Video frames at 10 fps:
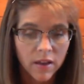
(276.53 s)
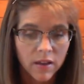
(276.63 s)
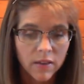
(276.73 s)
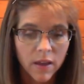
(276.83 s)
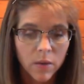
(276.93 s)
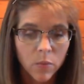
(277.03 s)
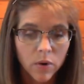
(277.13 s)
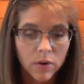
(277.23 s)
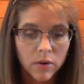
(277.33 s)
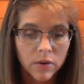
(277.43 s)

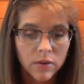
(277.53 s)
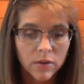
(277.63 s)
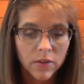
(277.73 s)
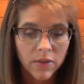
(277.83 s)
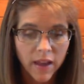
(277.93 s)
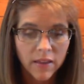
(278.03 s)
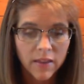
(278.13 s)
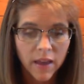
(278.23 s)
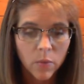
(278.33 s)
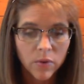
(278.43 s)
They that